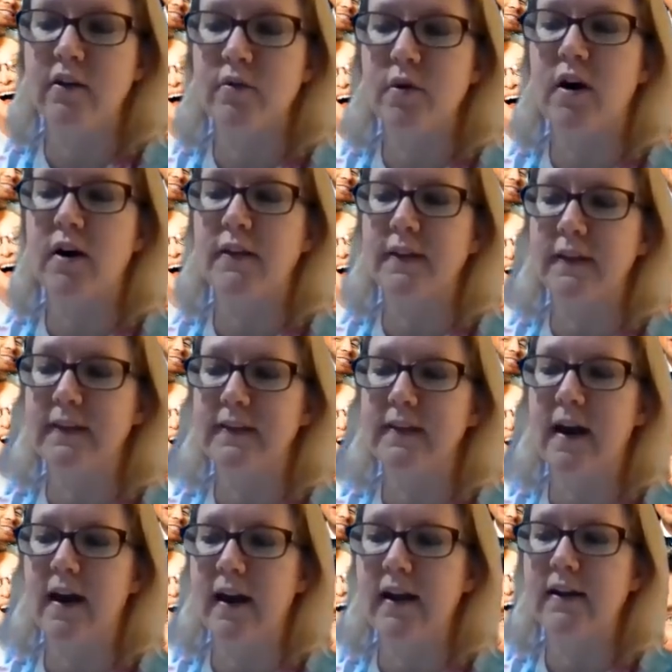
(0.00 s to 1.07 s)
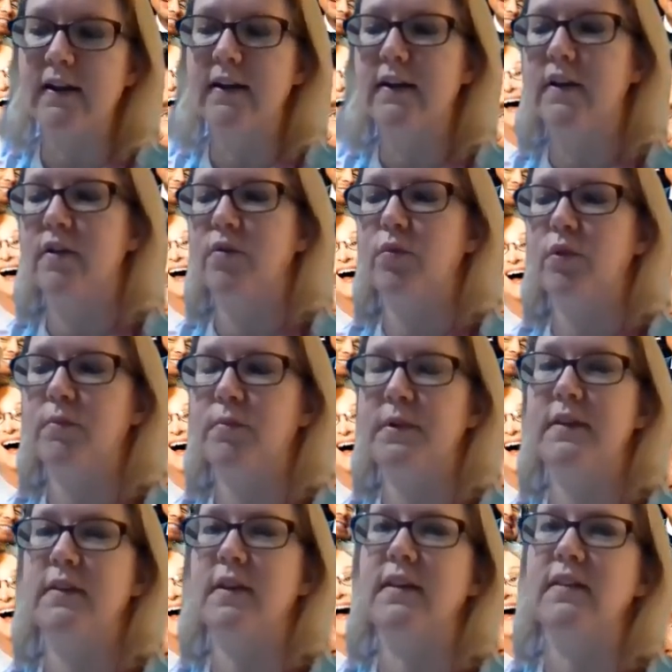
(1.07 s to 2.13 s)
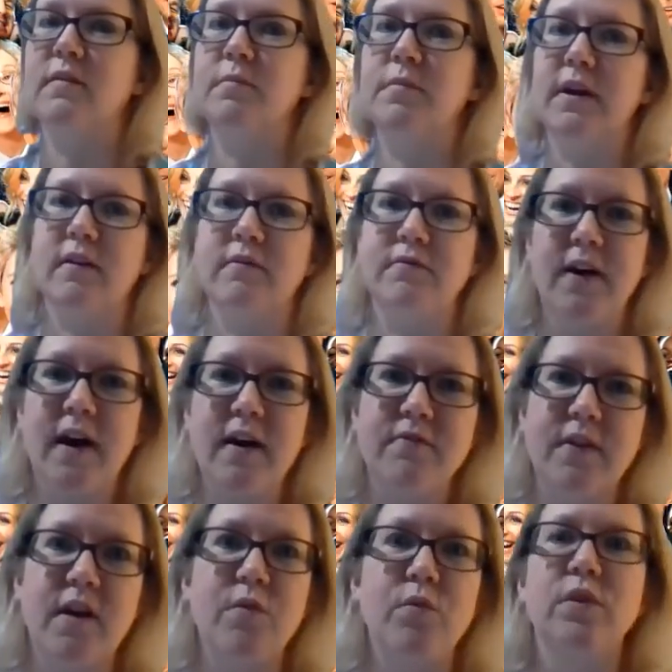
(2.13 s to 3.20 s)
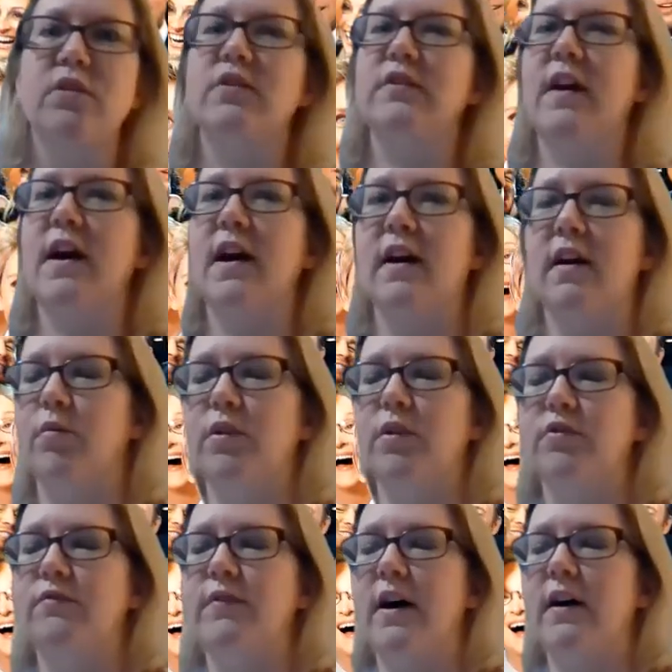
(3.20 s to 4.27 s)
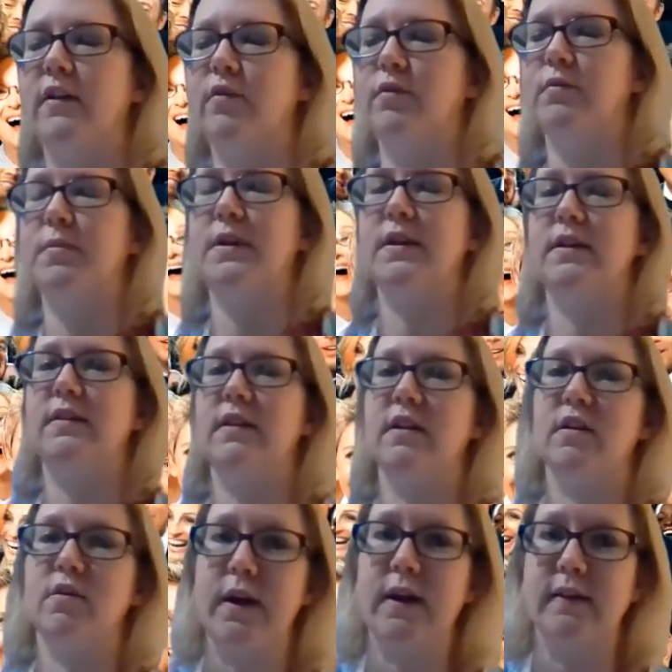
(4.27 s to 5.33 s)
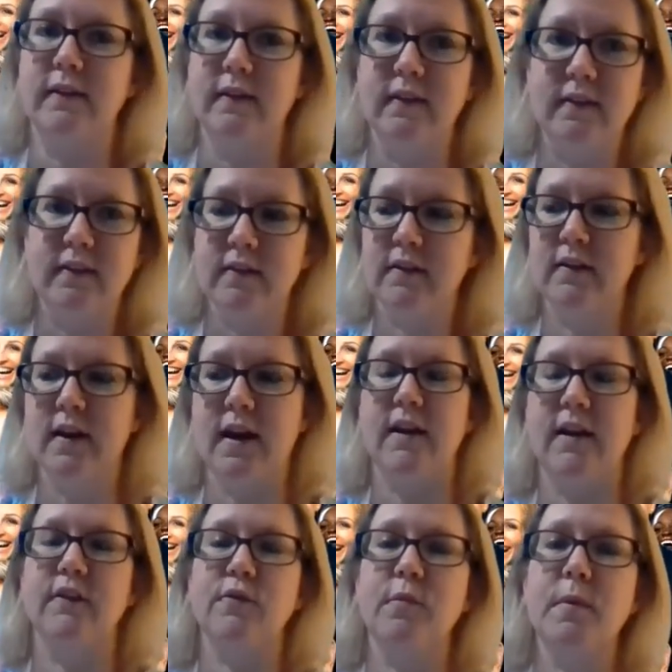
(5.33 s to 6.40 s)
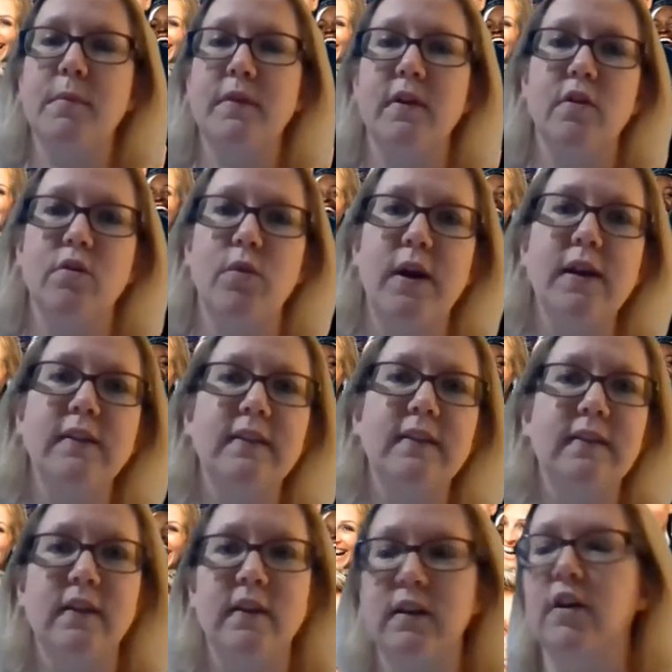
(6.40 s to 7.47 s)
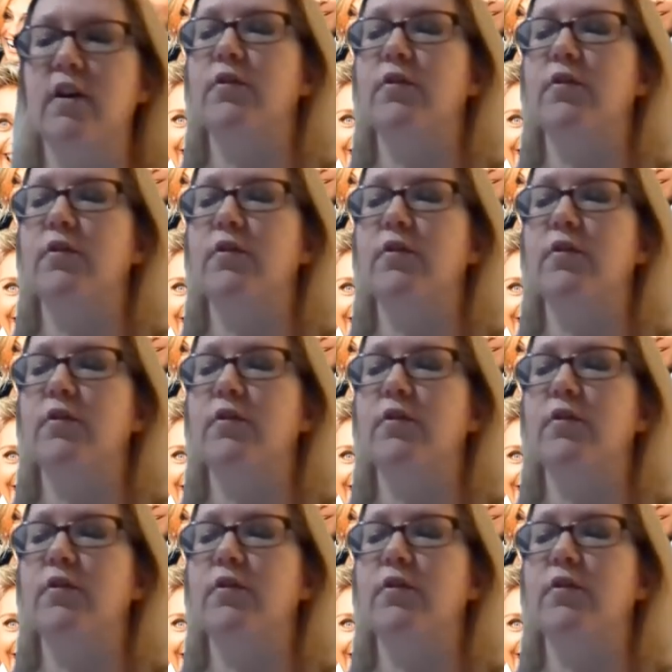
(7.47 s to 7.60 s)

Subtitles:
on this side would be like the BFF and which value would be the acquaintance. Okay, because remember the acquaintance is going to go